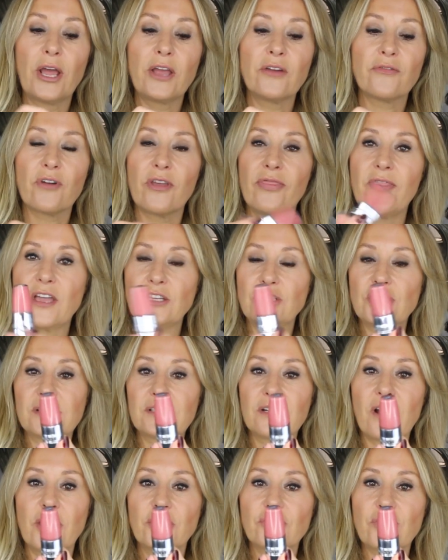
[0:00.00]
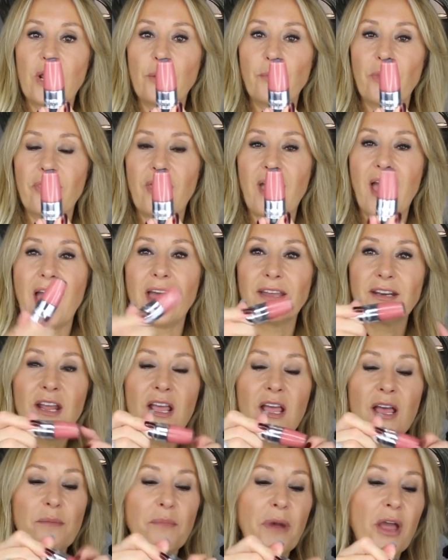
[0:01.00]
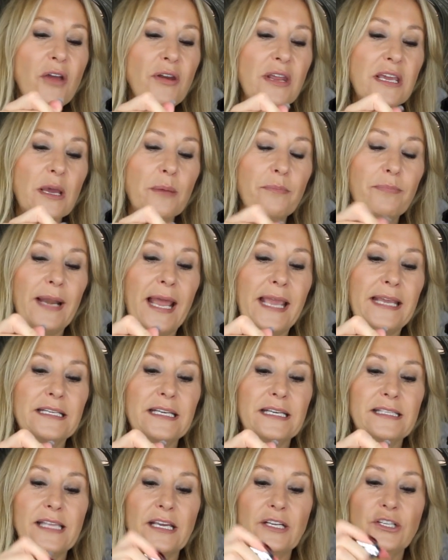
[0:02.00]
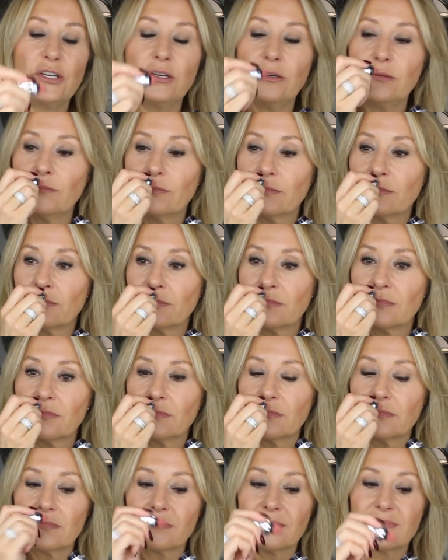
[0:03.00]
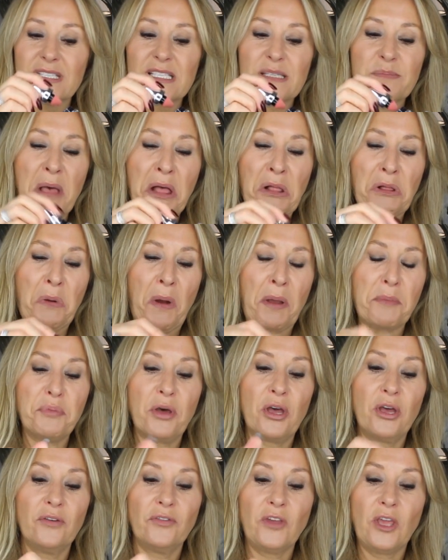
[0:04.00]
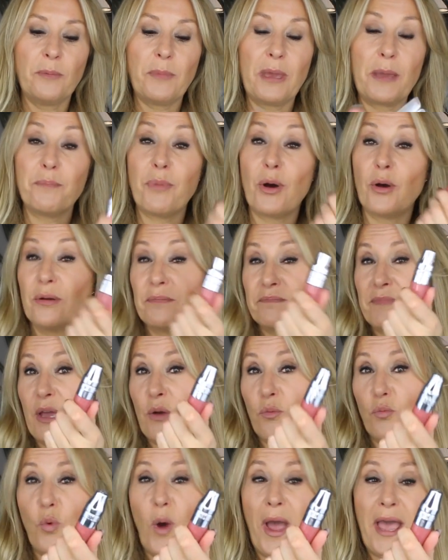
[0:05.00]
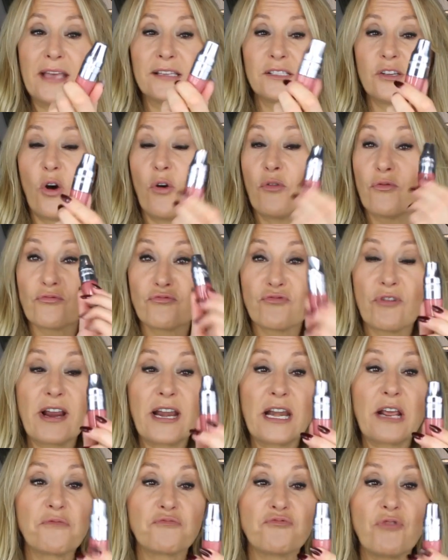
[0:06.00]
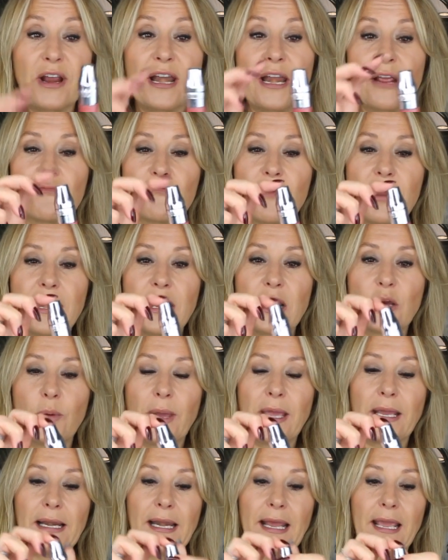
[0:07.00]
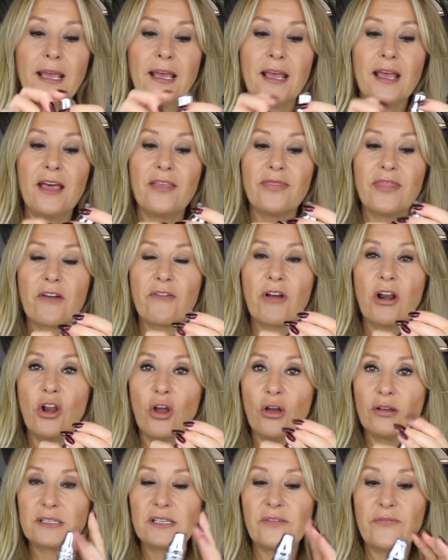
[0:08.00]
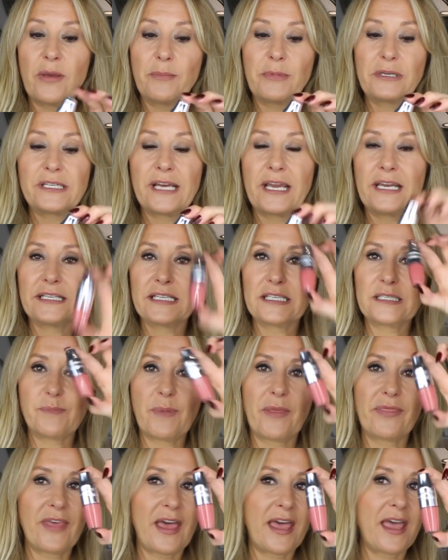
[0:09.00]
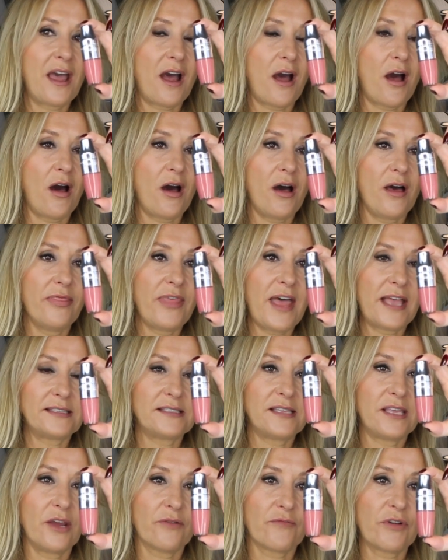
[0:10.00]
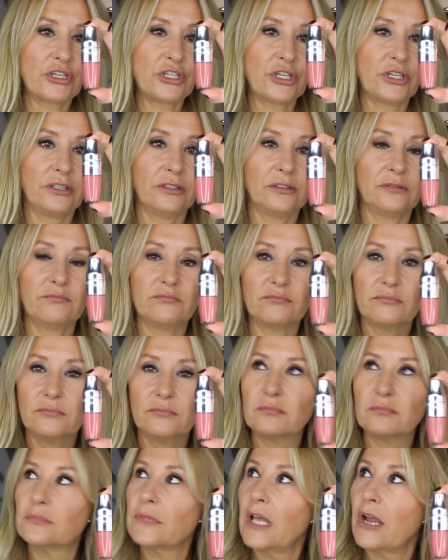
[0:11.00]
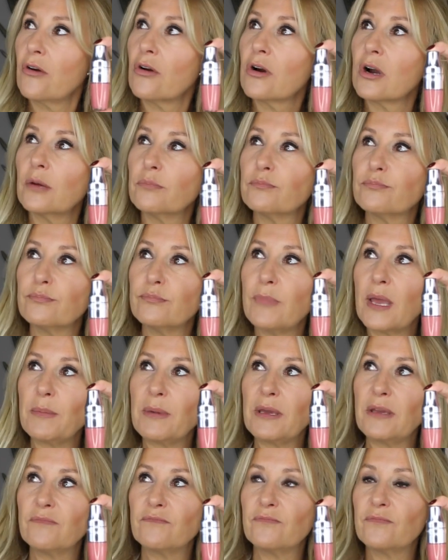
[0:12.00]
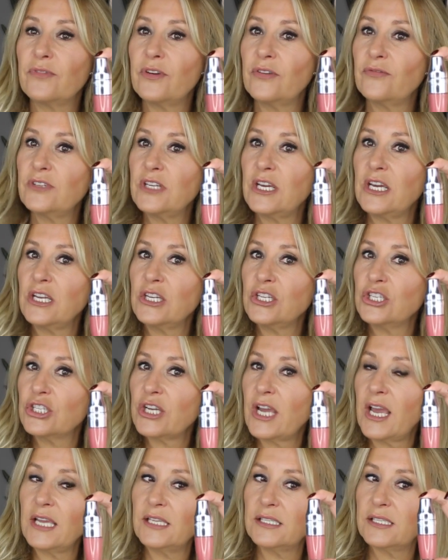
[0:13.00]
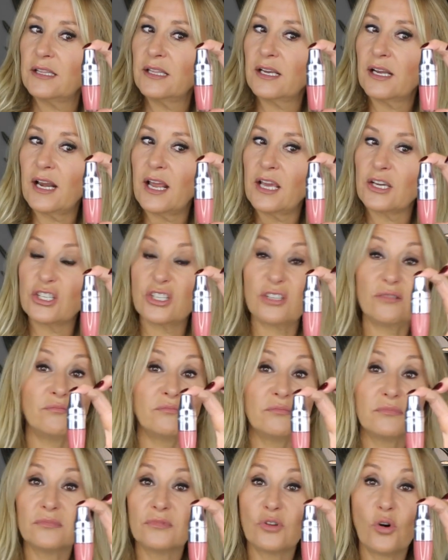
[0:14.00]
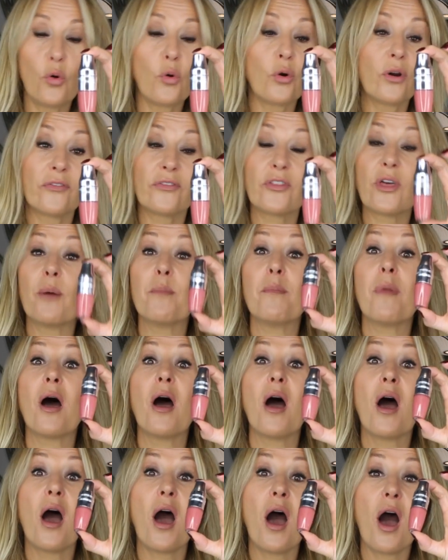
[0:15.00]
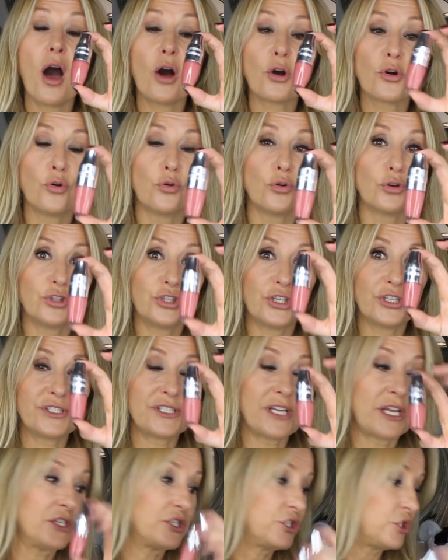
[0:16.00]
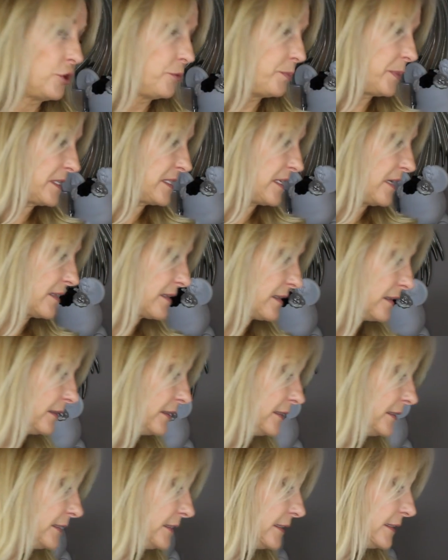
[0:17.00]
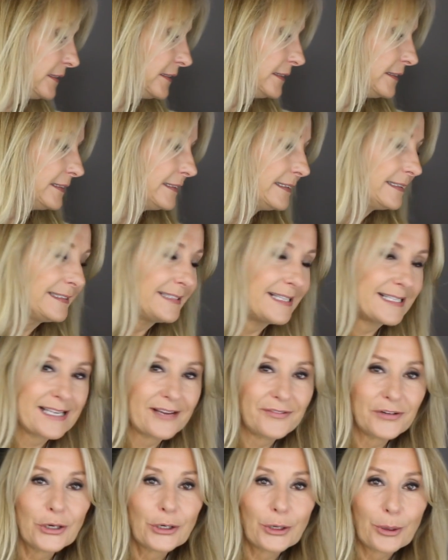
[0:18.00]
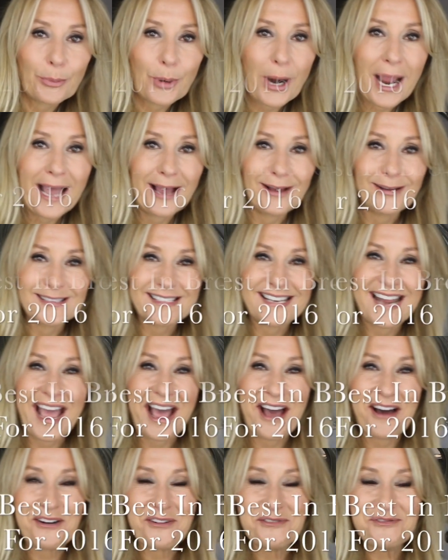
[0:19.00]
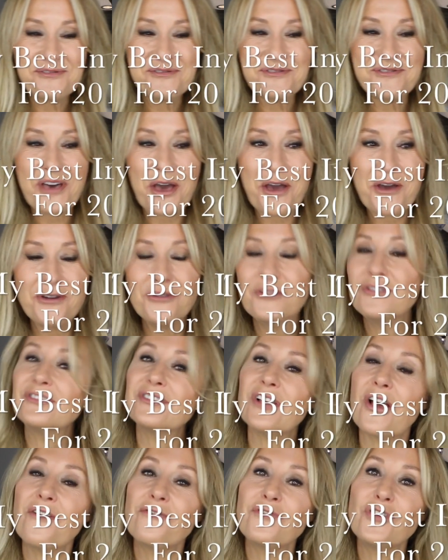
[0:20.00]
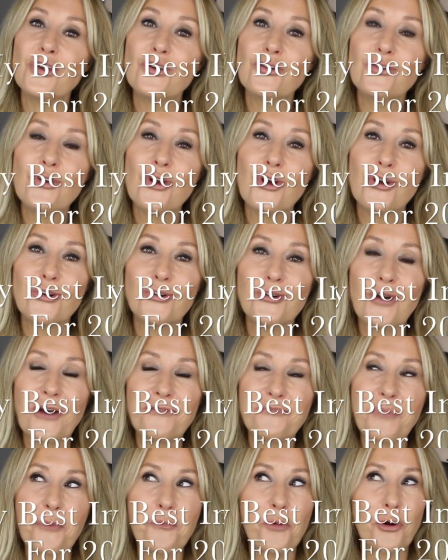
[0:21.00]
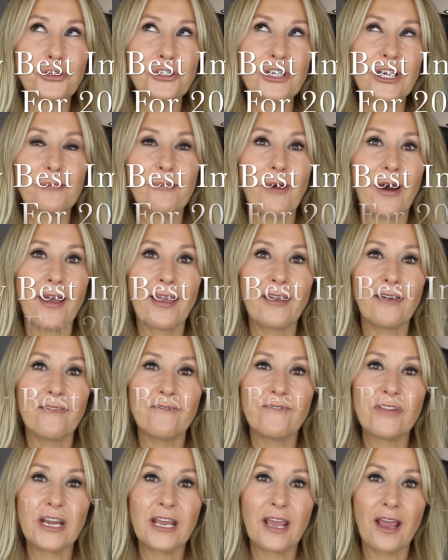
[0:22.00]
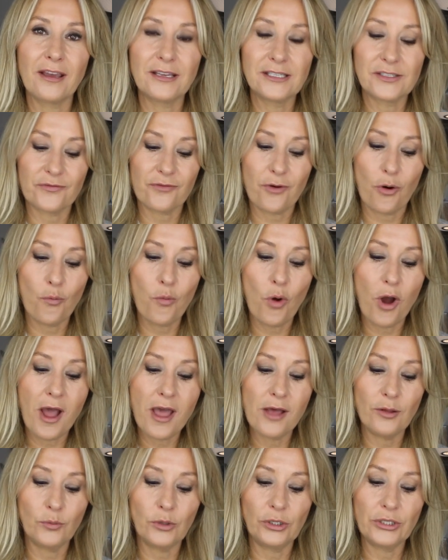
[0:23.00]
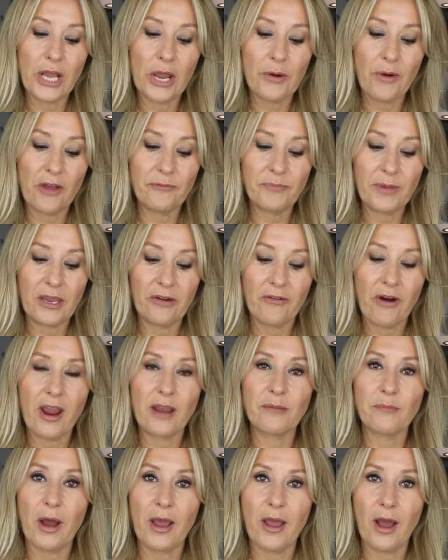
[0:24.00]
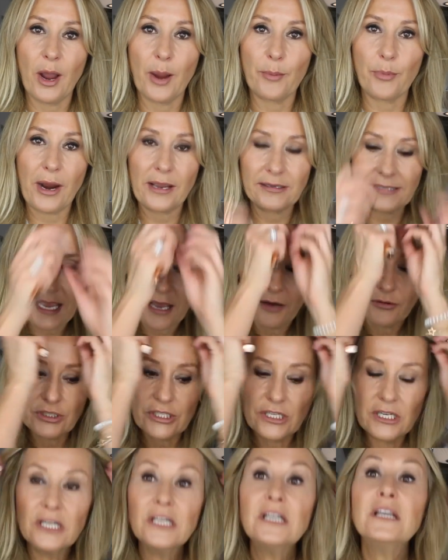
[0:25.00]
over and then just hydrate with that. My only complaint is they do smell quite perfumey, but it wears off really, really, really quickly. There are lots of imitators, but that's the original. There are maybe 15 shades in the collection. All of them are gorgeous and super subtle. Let's have a look at brows. Now, those of you who have been watching my videos for a while will know I've been growing my eyebrows out,